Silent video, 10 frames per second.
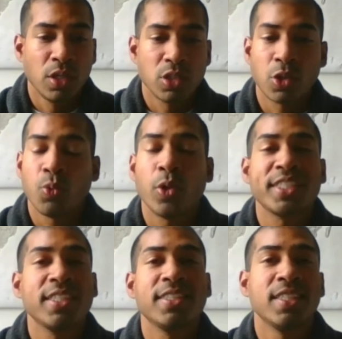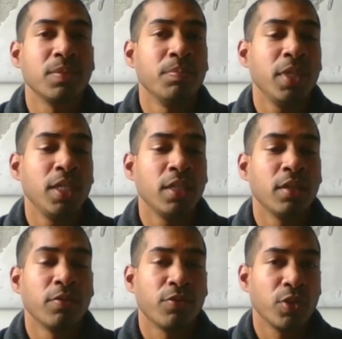So what does this
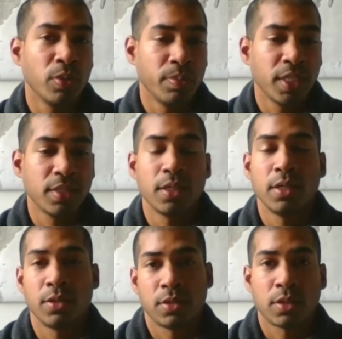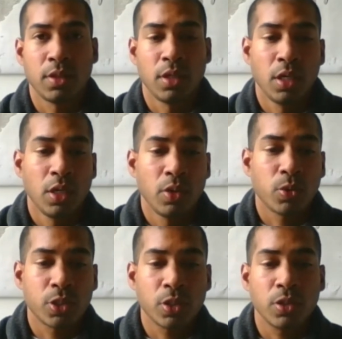mean for your business?
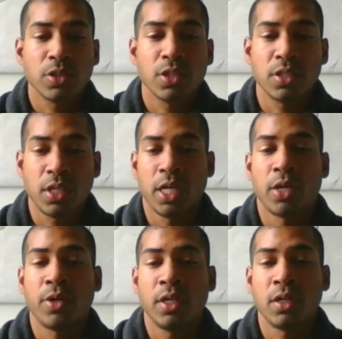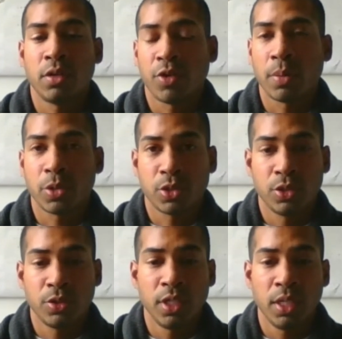Returns is an area of
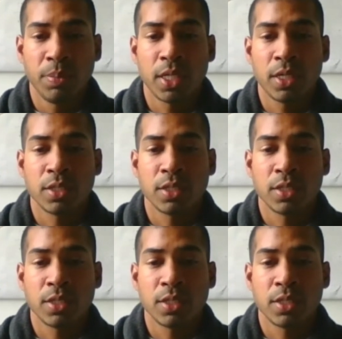opportunity because